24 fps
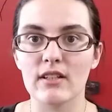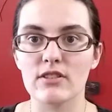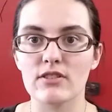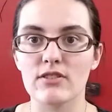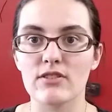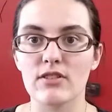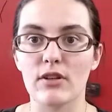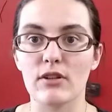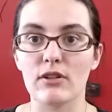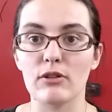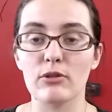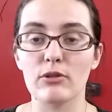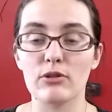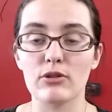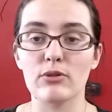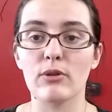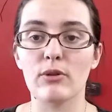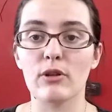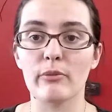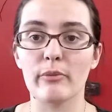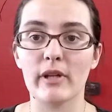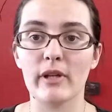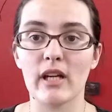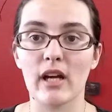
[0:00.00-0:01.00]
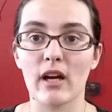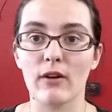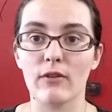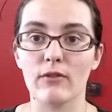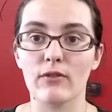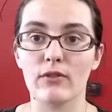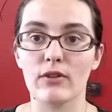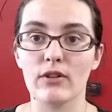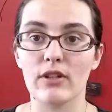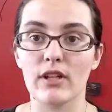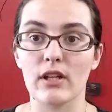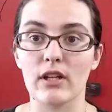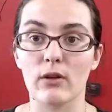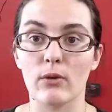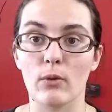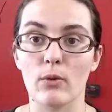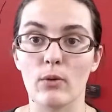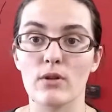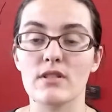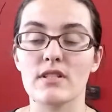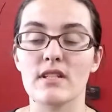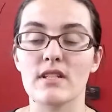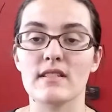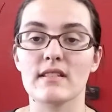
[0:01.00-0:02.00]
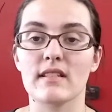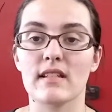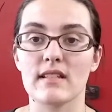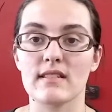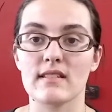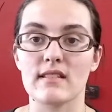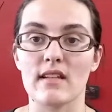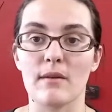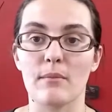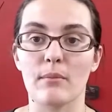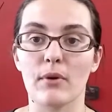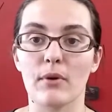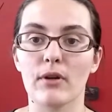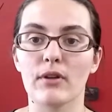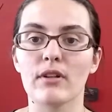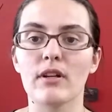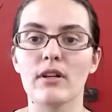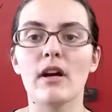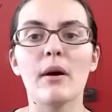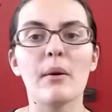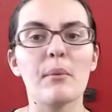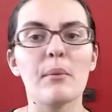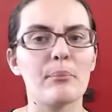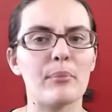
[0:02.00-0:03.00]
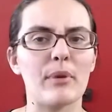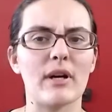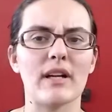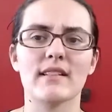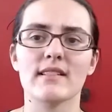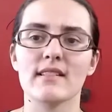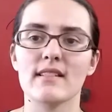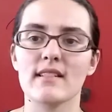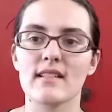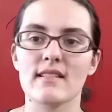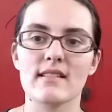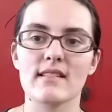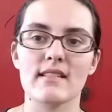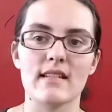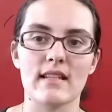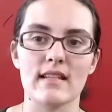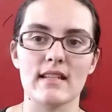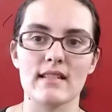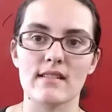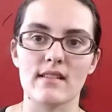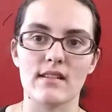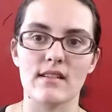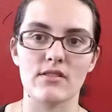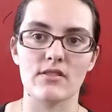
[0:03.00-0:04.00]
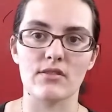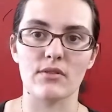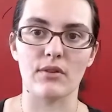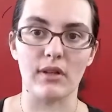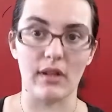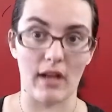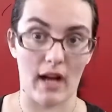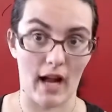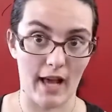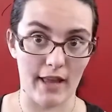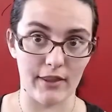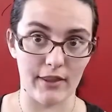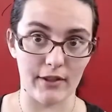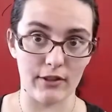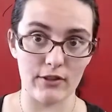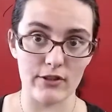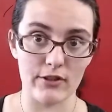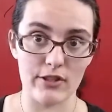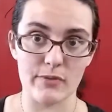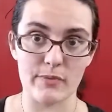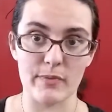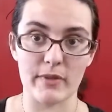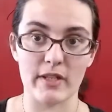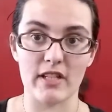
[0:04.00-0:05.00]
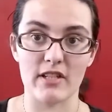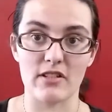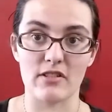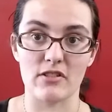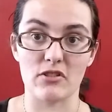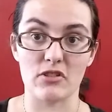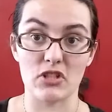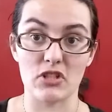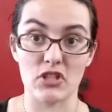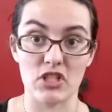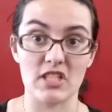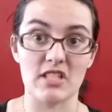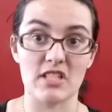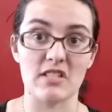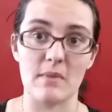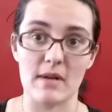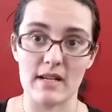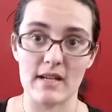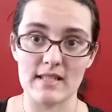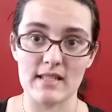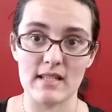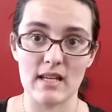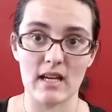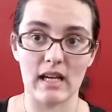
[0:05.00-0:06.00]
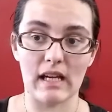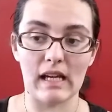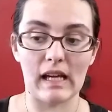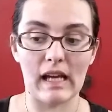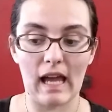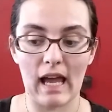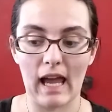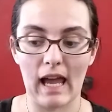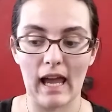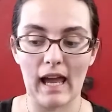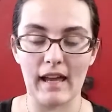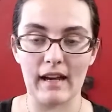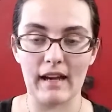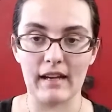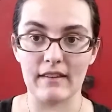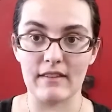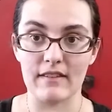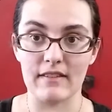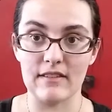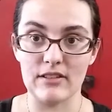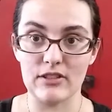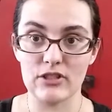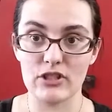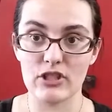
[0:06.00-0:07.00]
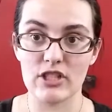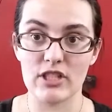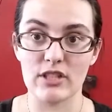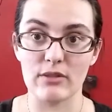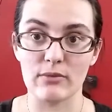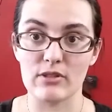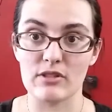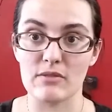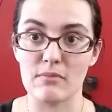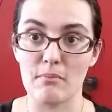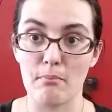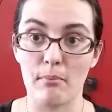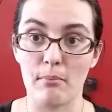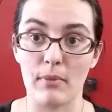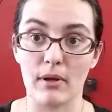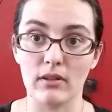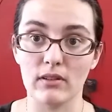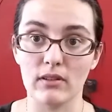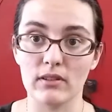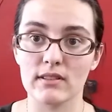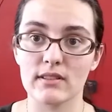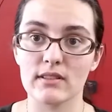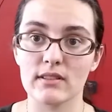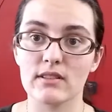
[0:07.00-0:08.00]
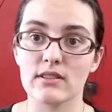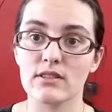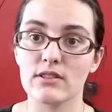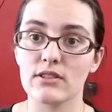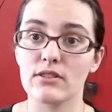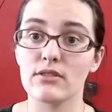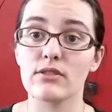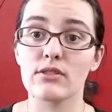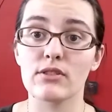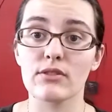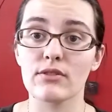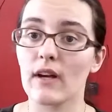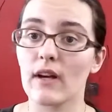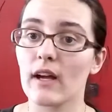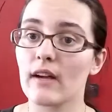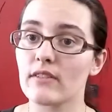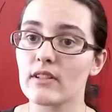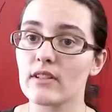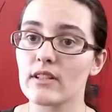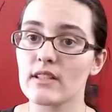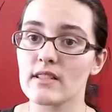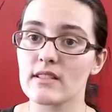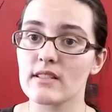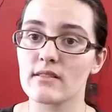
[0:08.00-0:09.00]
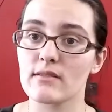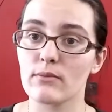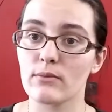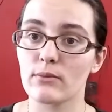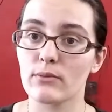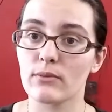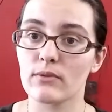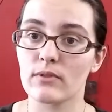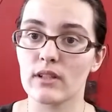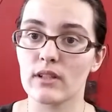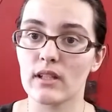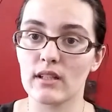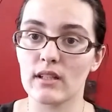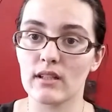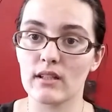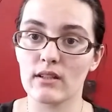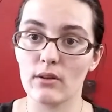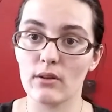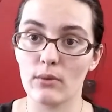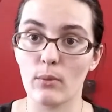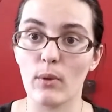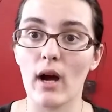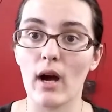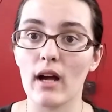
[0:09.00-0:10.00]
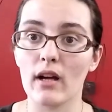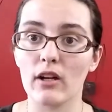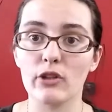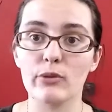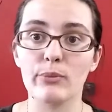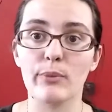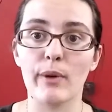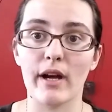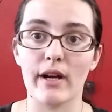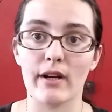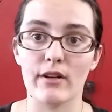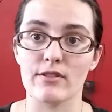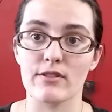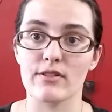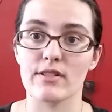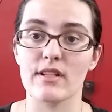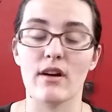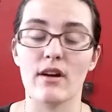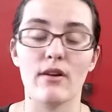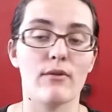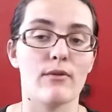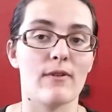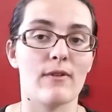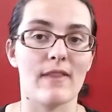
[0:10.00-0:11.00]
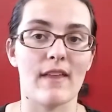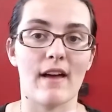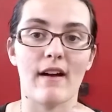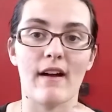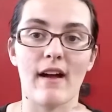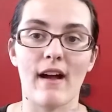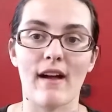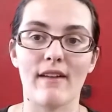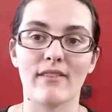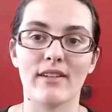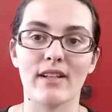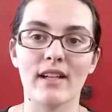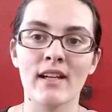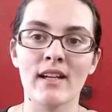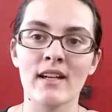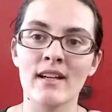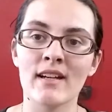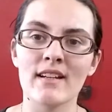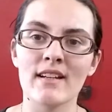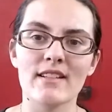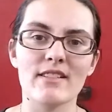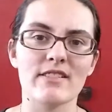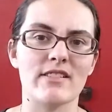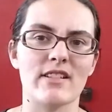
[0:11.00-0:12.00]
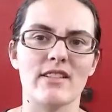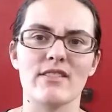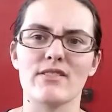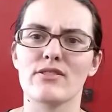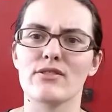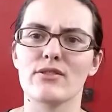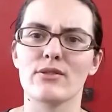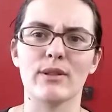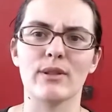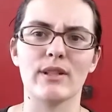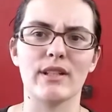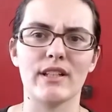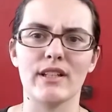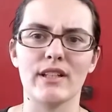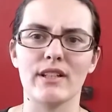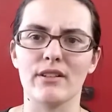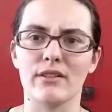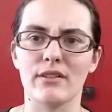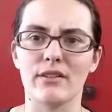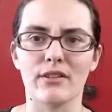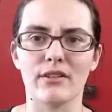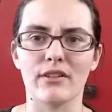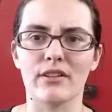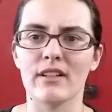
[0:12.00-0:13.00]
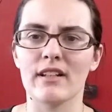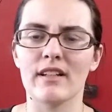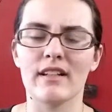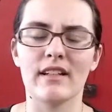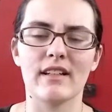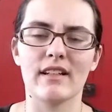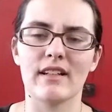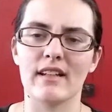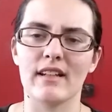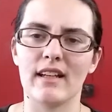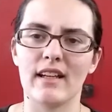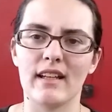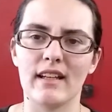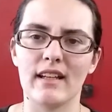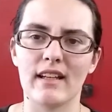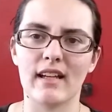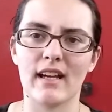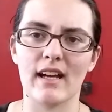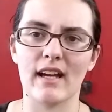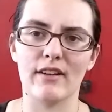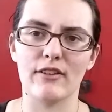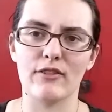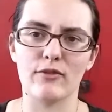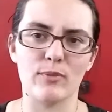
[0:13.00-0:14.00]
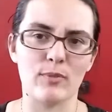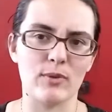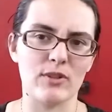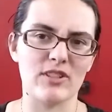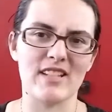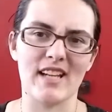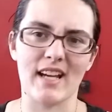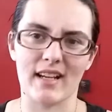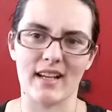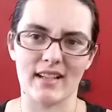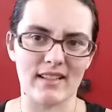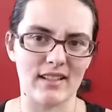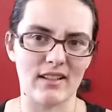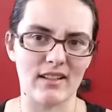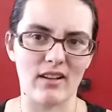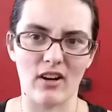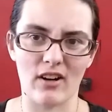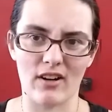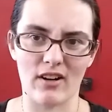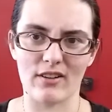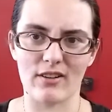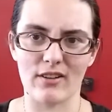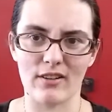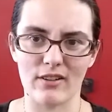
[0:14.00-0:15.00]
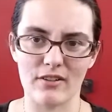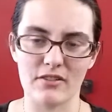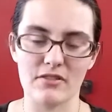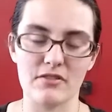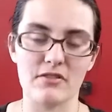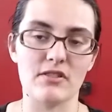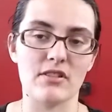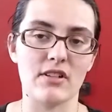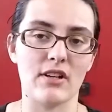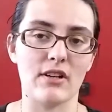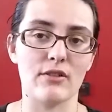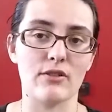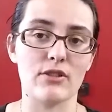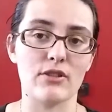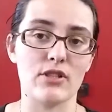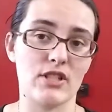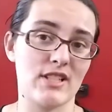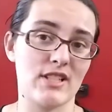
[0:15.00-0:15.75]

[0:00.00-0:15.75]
So you do want to be careful that your horse doesn't get sunburned. Bugsy doesn't need sunscreen either, just because she's a Mustang and she was built to survive in this in the wild by herself without having sunscreen or any kind of protectant on her, so